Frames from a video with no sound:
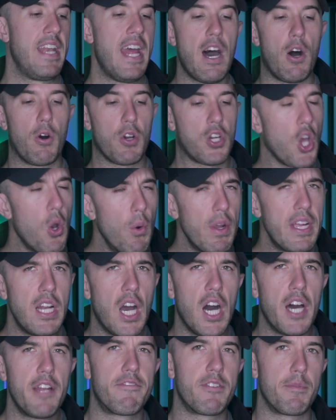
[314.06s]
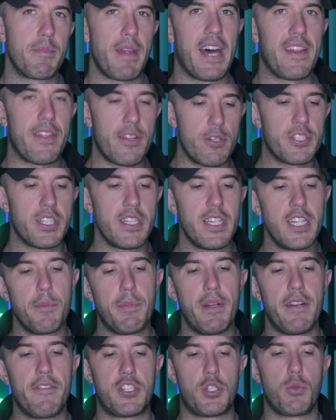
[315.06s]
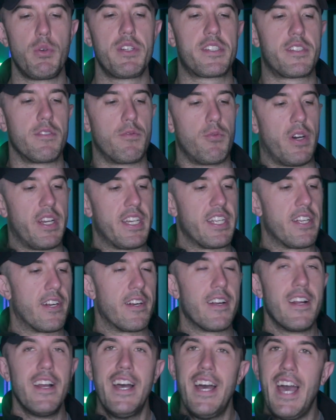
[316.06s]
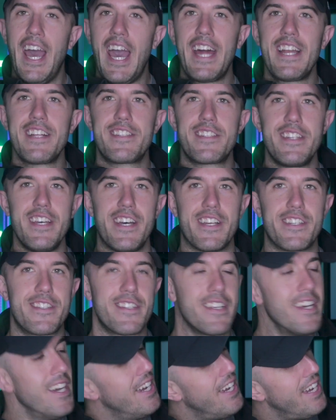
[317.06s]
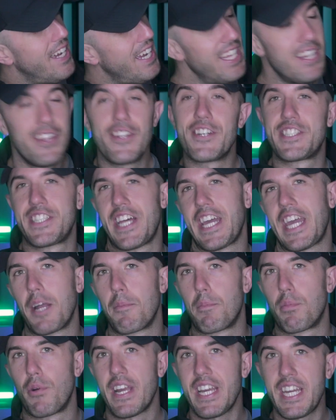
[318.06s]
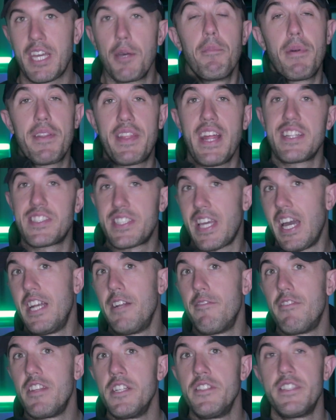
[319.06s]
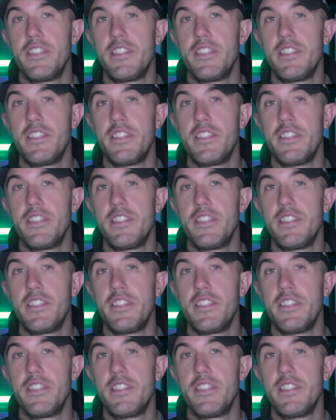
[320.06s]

Now, going on from that, there's a little bit of a twist of one here, and it's this. It looks like a brick, but that's kind of the